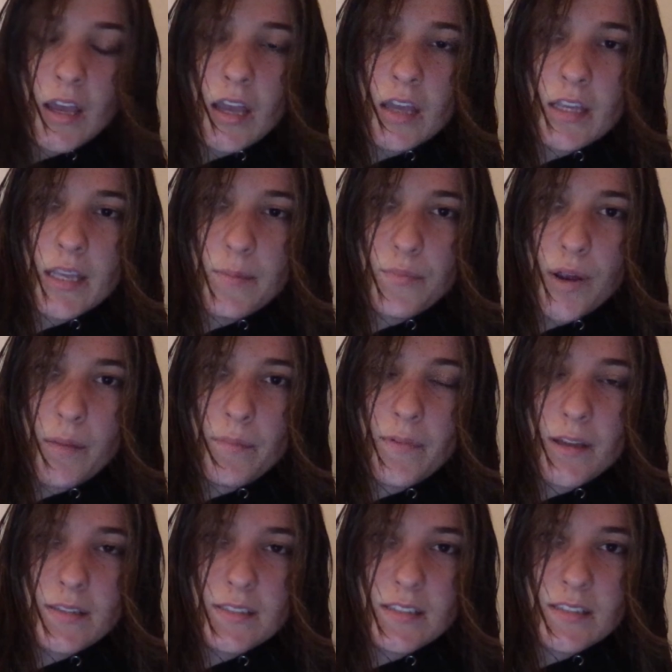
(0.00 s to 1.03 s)
keep
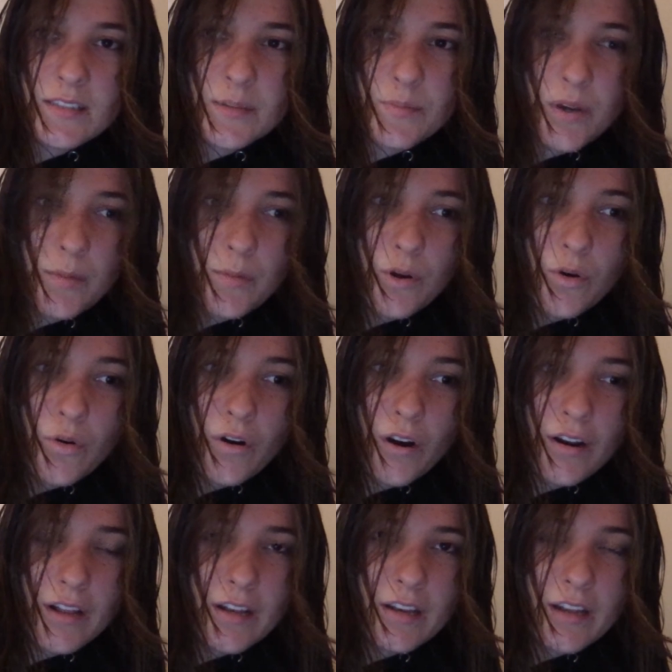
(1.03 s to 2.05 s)
rapists in Supreme
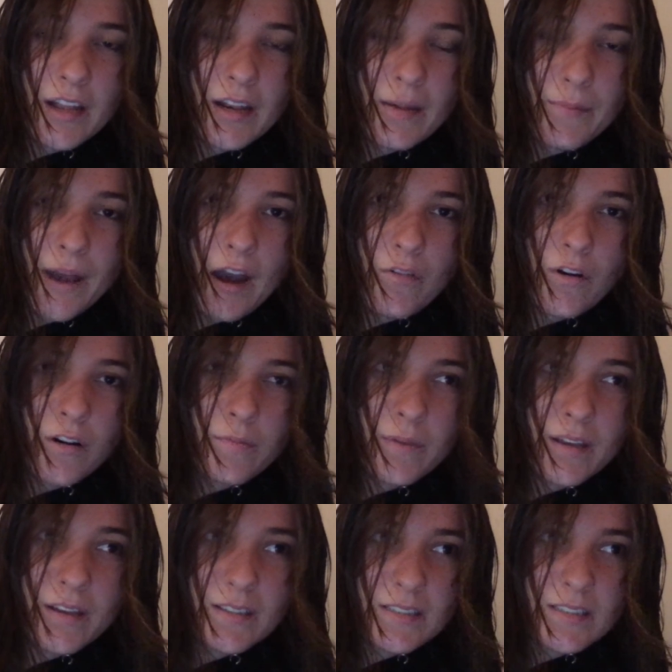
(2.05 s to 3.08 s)
Court and in power,
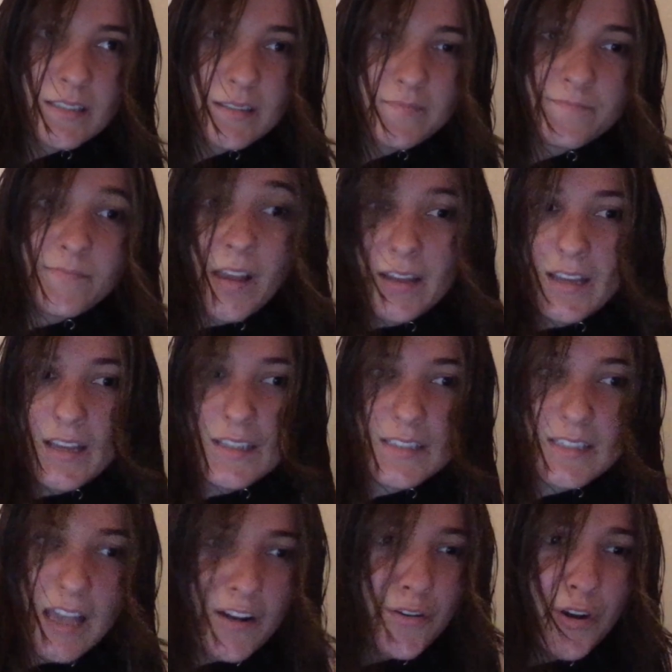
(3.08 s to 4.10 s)
because I guess,
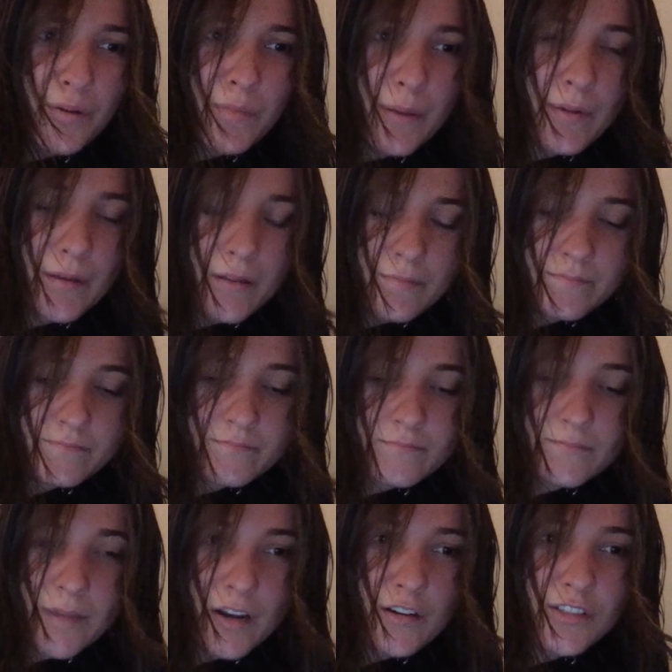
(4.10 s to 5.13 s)
I don't know, maybe
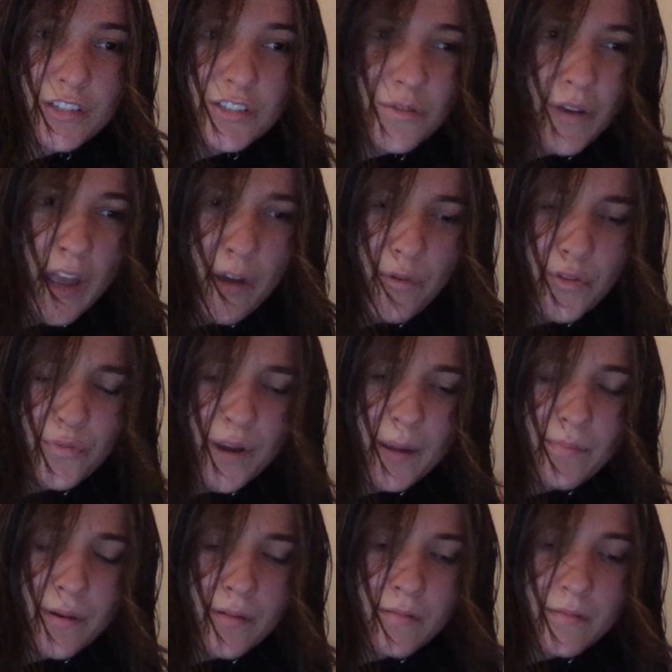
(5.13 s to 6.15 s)
men are just okay with
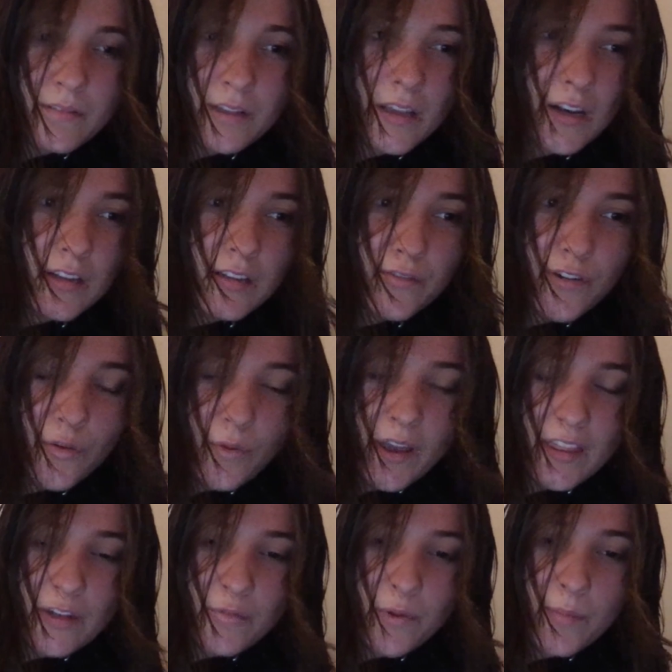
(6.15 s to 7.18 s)
rape in a different way
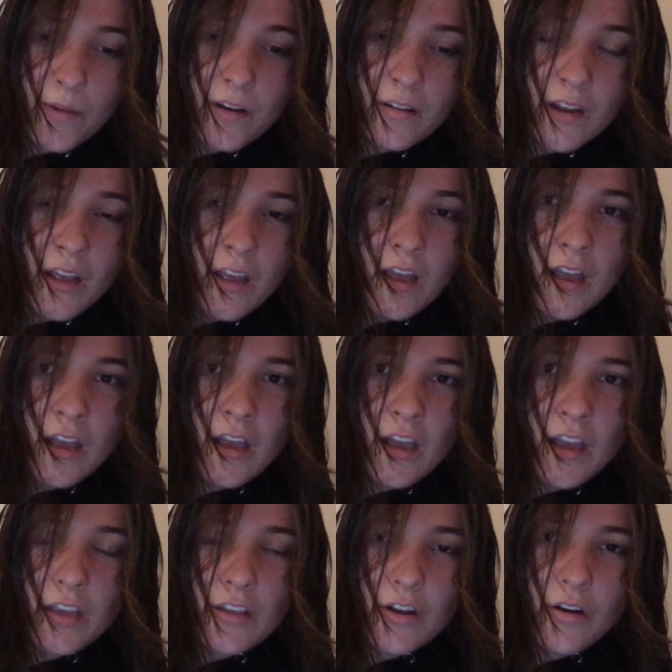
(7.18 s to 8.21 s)
than women.
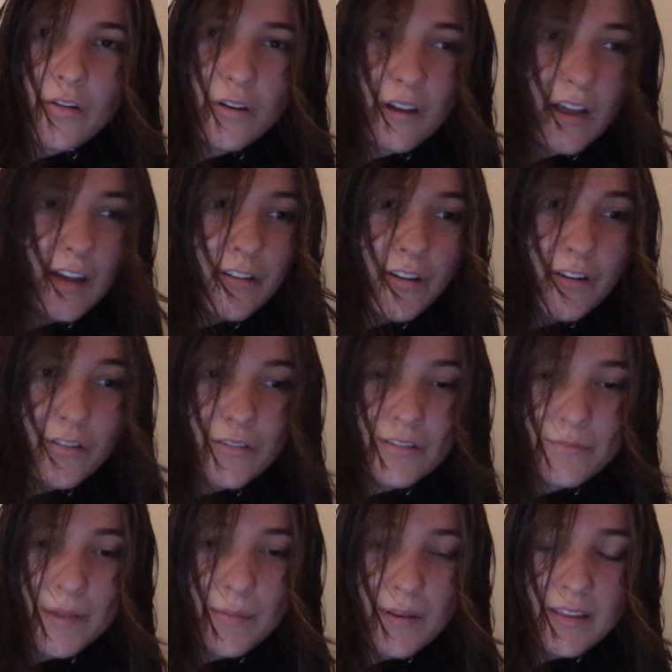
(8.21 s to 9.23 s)
You know, I don't know.
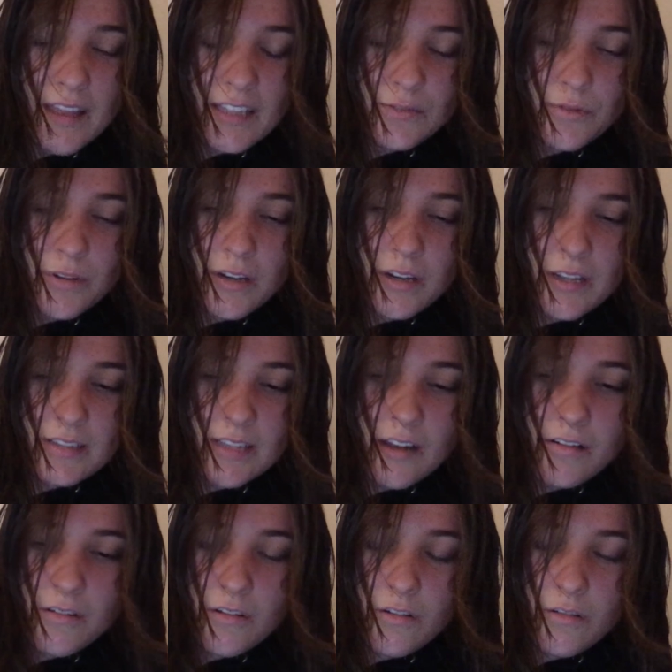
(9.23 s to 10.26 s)
Maybe that's what it is. I
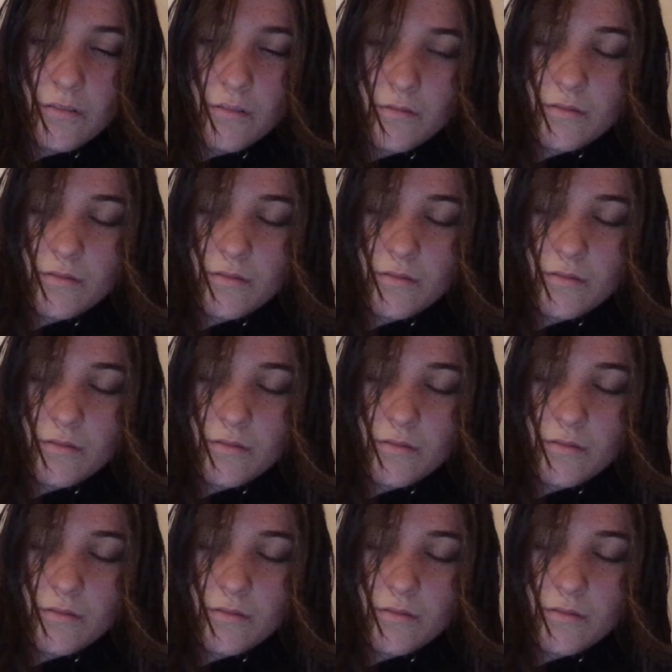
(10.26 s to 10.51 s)
don't know.